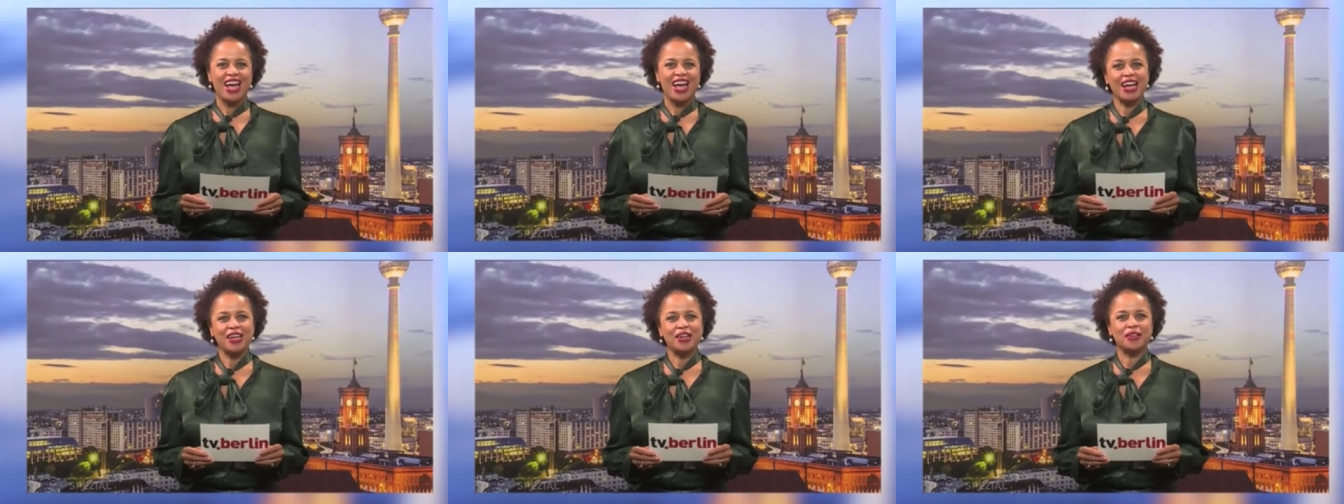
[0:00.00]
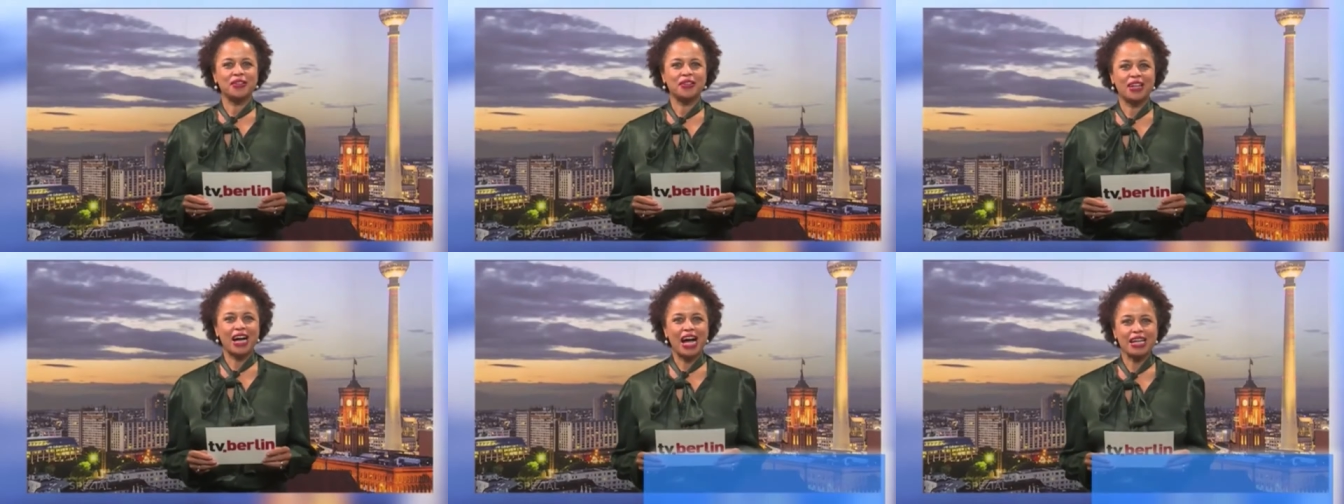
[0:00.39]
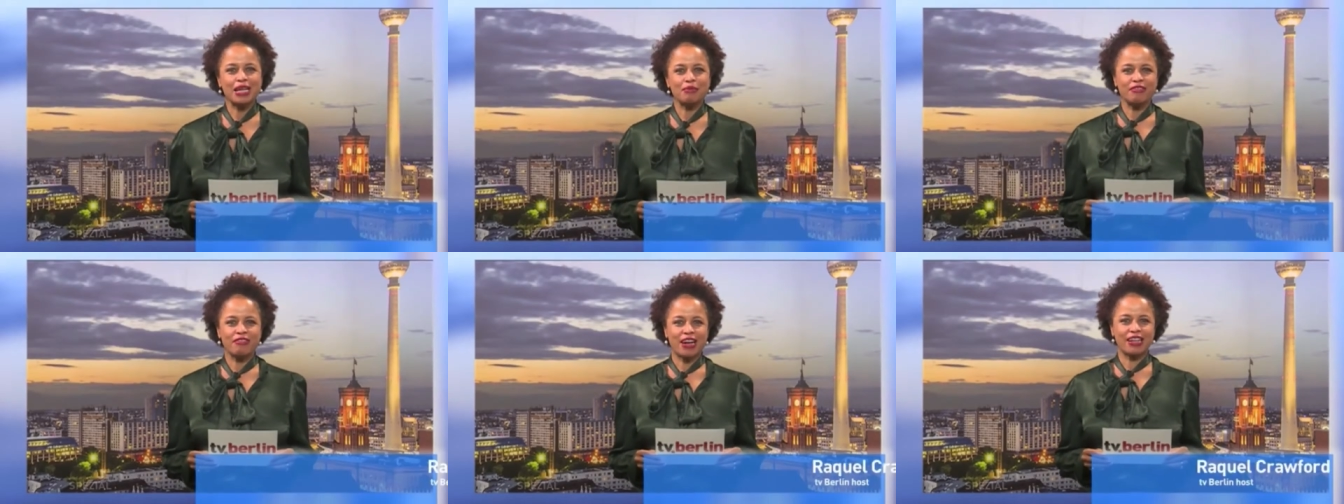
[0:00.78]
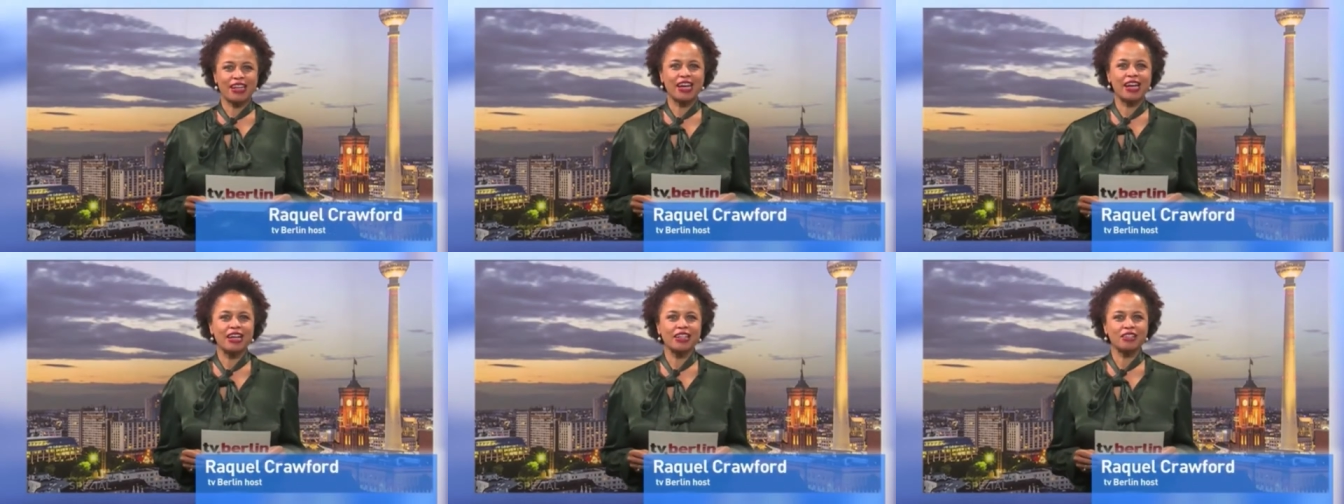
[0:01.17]
Hello, I am
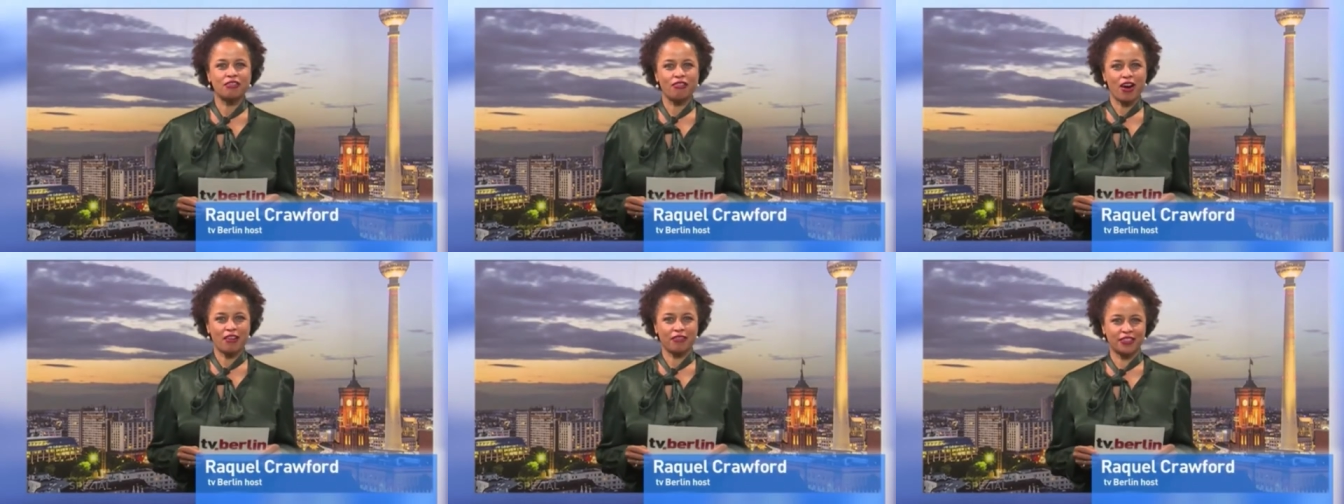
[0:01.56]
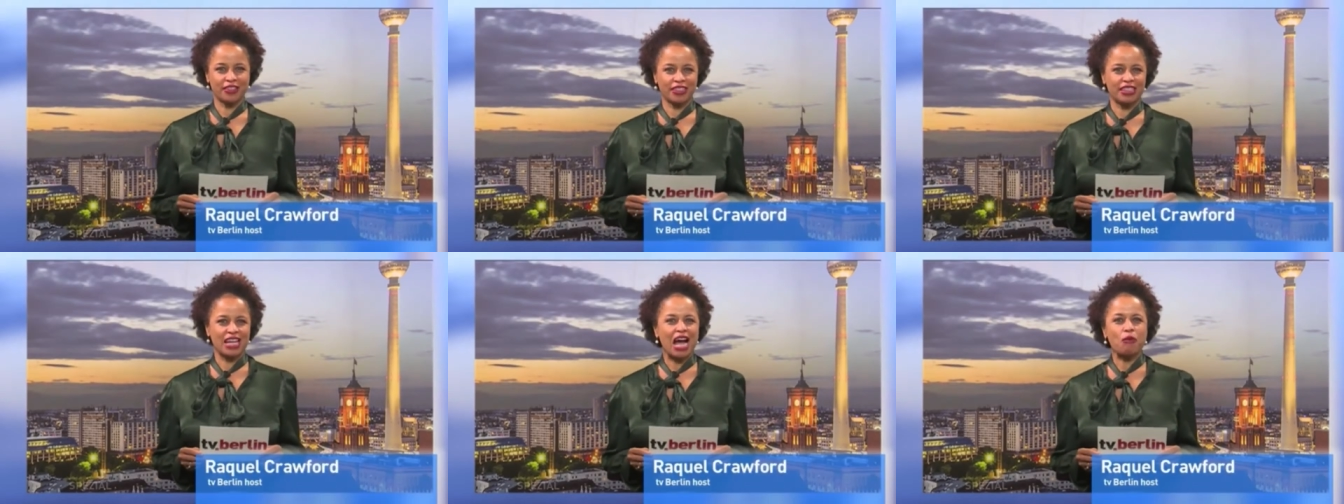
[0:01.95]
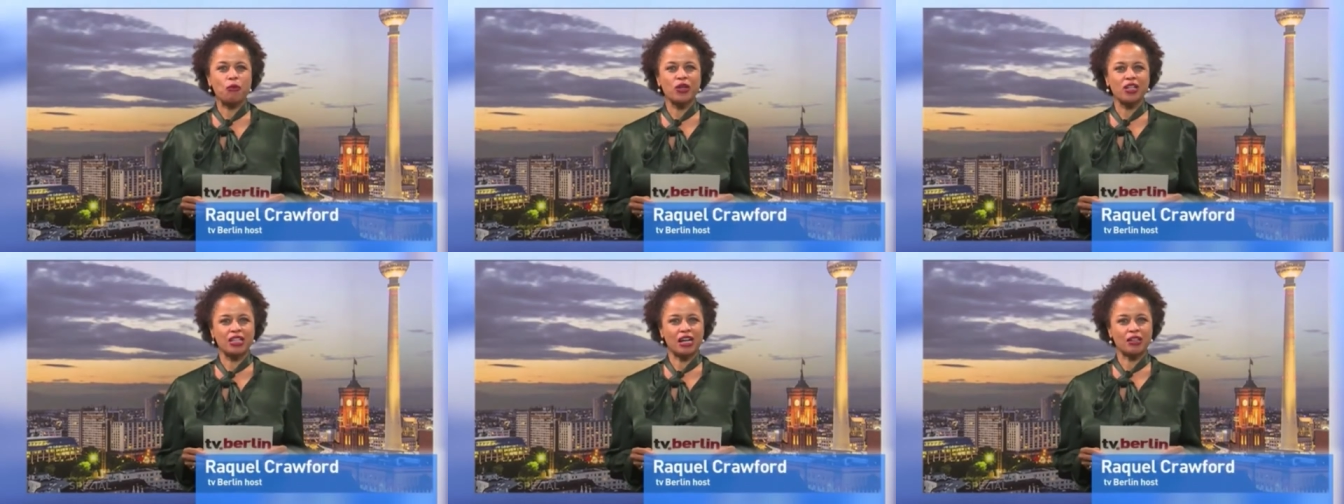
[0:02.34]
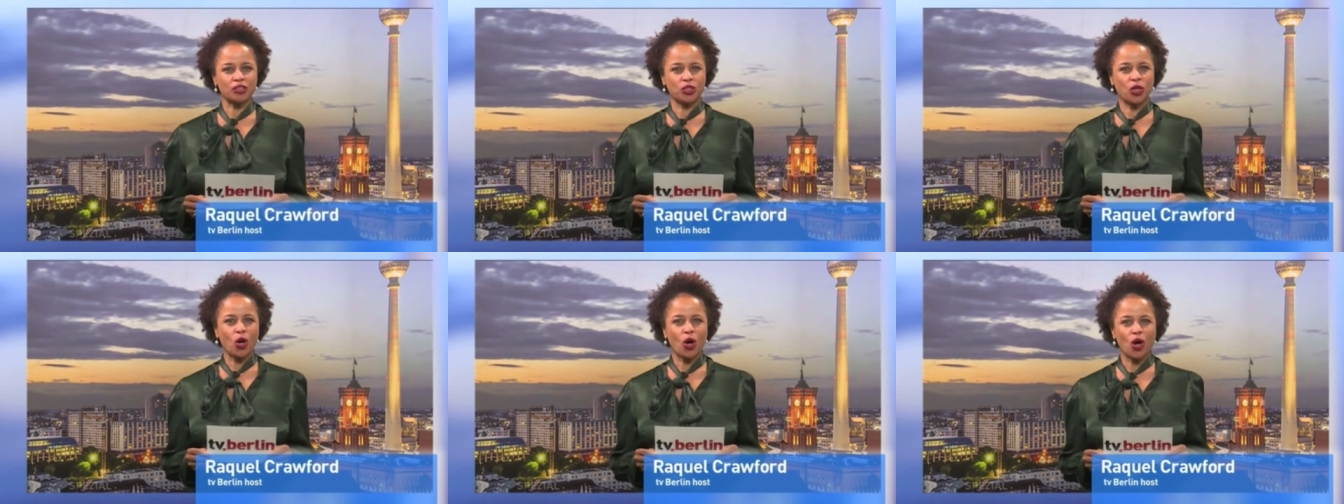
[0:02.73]
Raquel Crawford and I will now
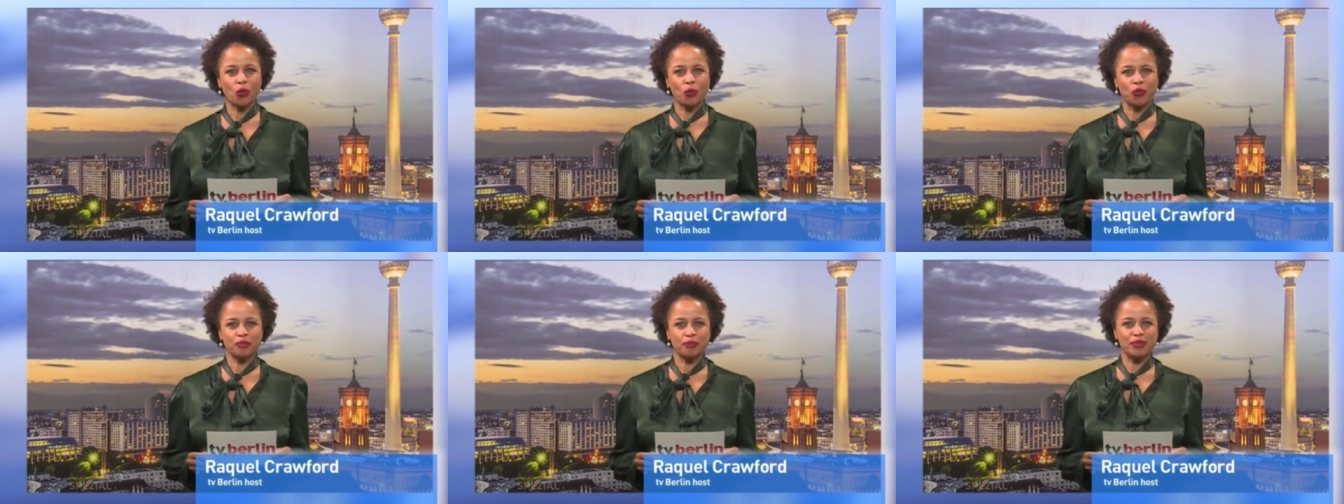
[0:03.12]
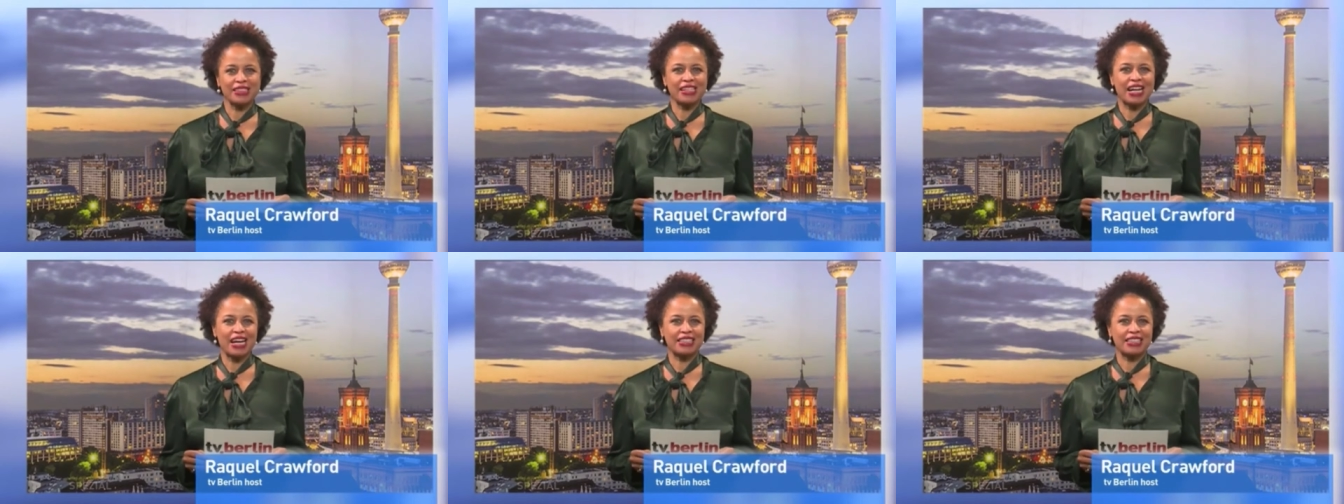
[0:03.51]
talk with Mr.